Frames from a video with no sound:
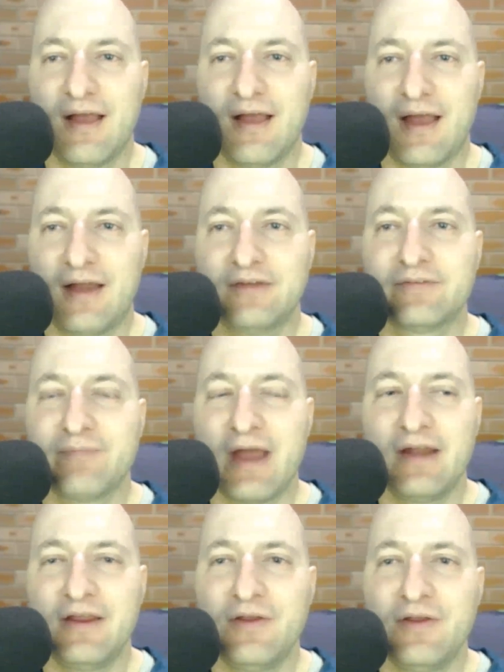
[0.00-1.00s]
And he's a
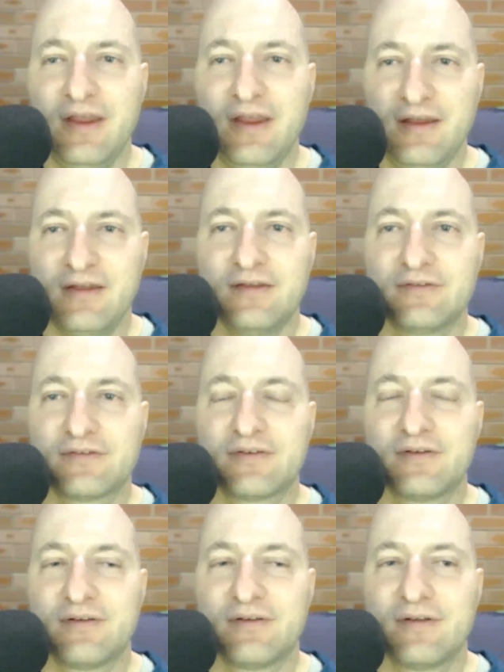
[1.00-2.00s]
man he
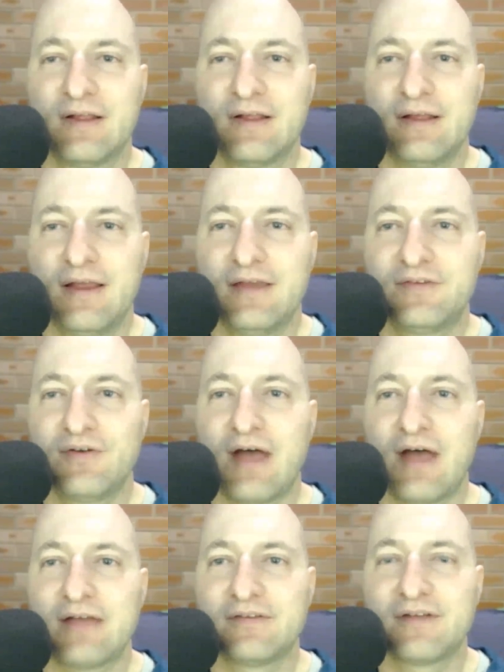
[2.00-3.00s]
is. He still
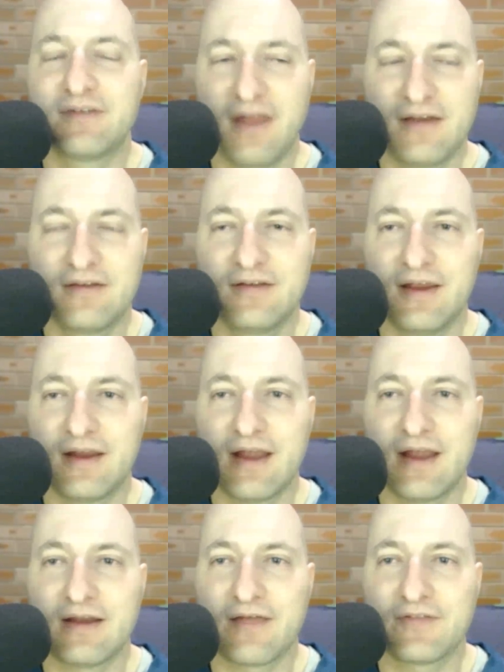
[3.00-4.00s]
has his identity
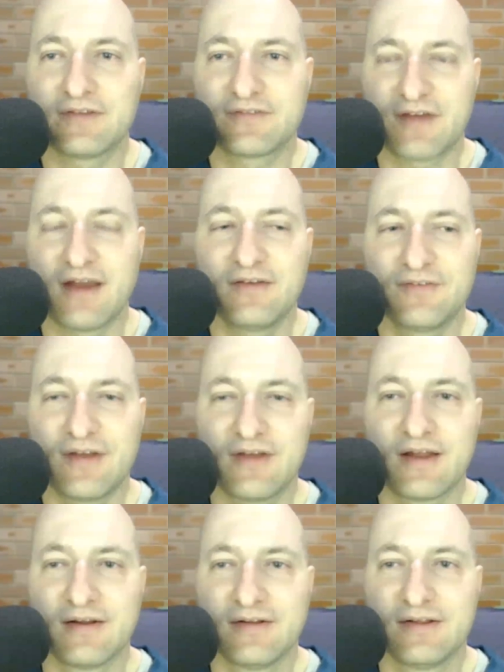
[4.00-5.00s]
and nothing's changed
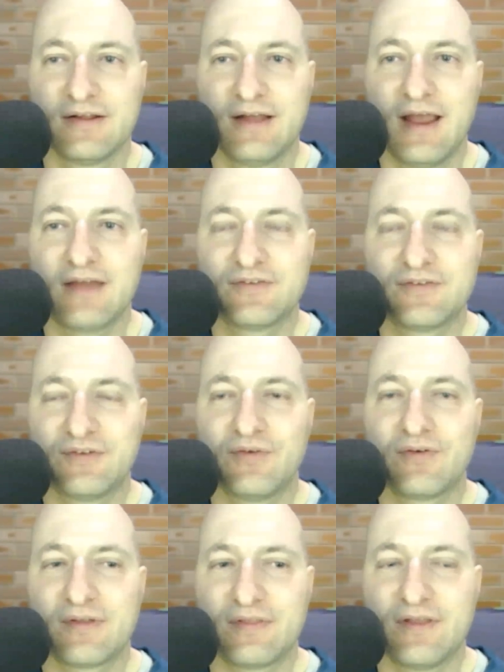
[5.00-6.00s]
yet. It's
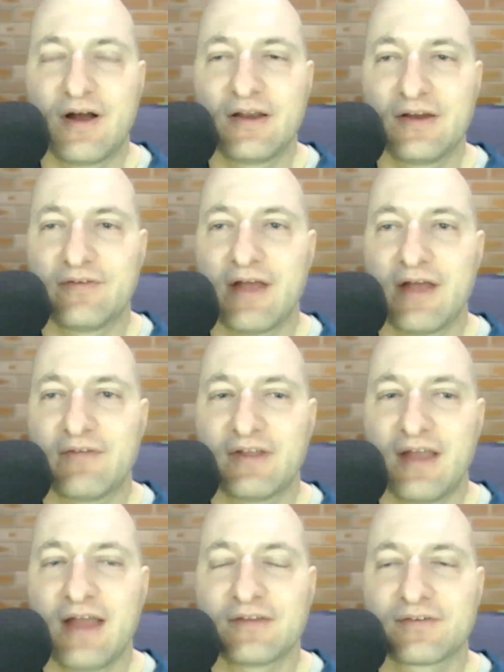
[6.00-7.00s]
still, the idea of having
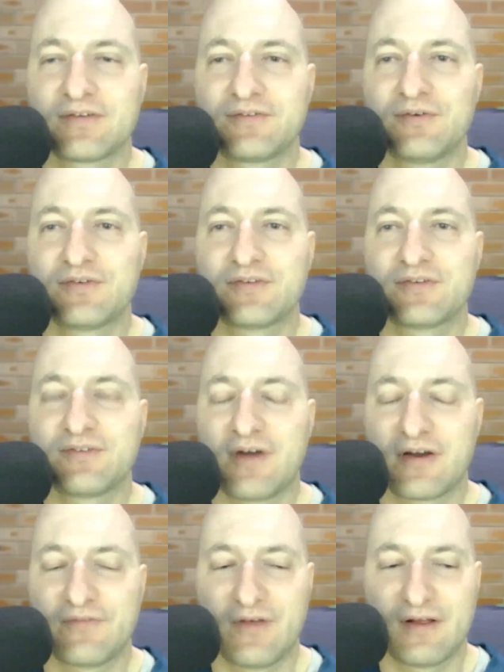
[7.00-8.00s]
cancer is still just
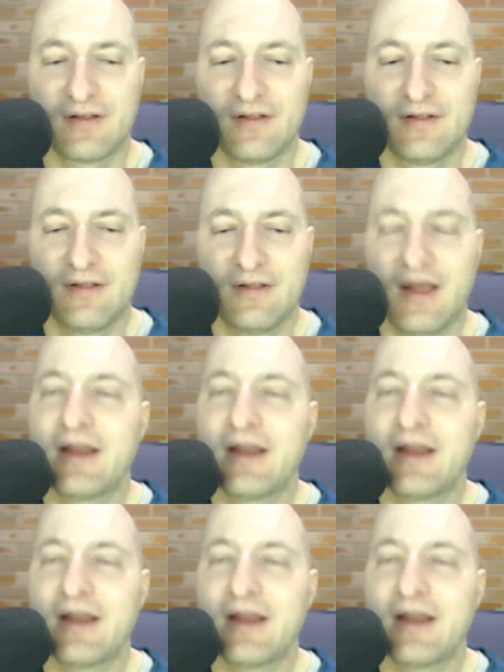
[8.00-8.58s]
kind of an